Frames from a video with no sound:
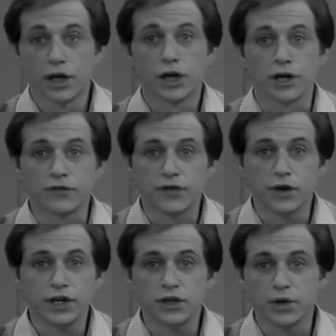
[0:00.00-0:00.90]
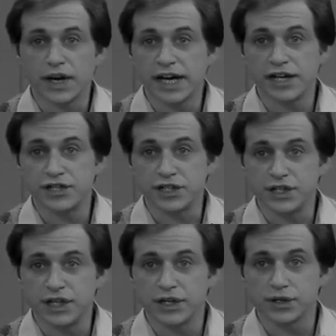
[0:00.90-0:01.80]
Converting your age in
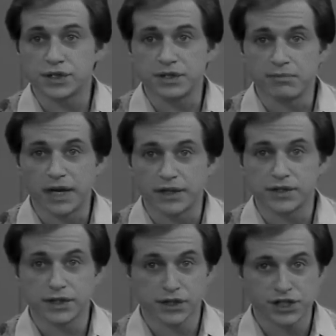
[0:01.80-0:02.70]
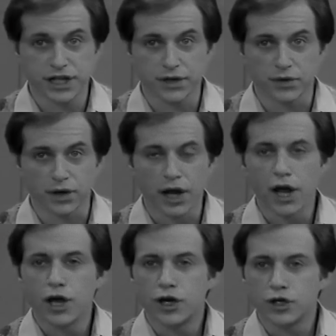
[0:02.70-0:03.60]
years to months is general.
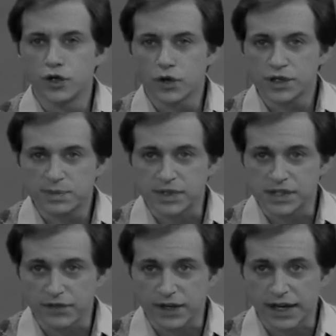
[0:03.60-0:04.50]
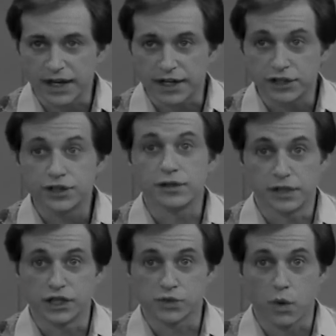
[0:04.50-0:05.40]
Your specific age
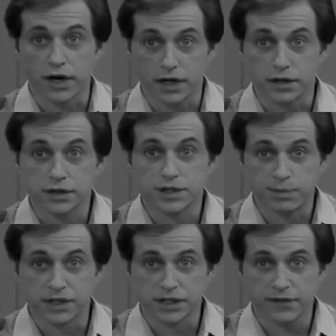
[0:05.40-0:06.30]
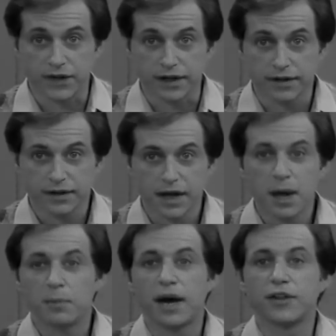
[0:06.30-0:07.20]
is what is specific.
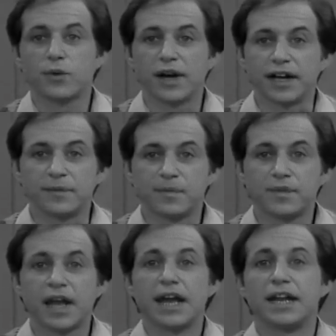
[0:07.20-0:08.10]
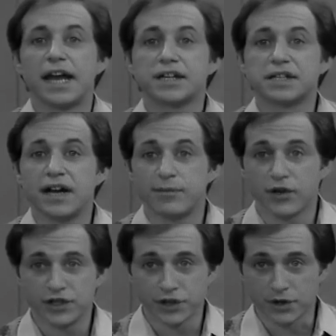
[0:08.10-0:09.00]
By the way, next time you're
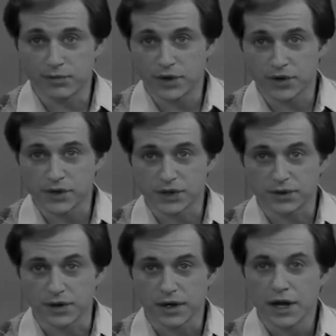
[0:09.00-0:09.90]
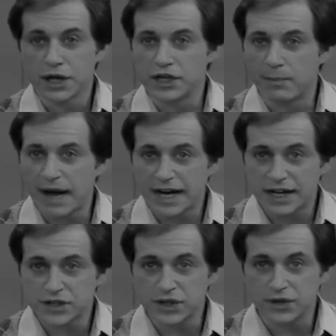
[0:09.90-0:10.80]
at your computer store, you might
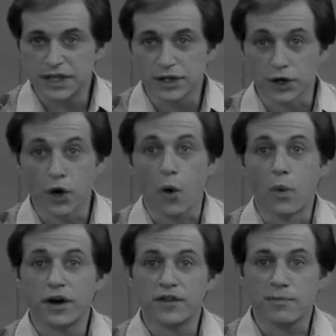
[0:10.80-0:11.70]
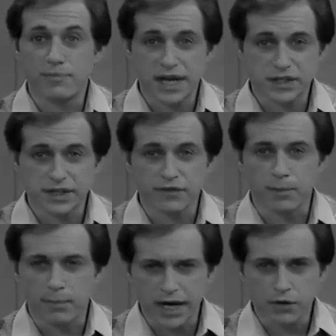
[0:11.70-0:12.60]
ask your dealer what are the best of the
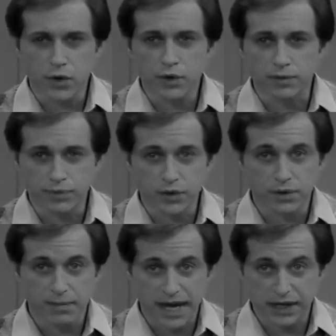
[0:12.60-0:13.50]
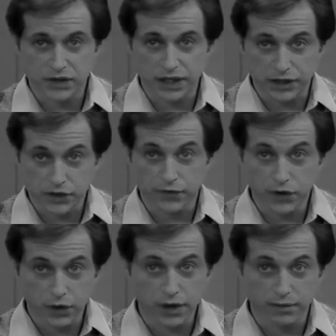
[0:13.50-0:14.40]
microcomputer magazines for
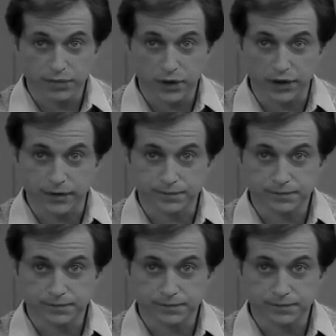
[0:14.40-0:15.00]
your computer.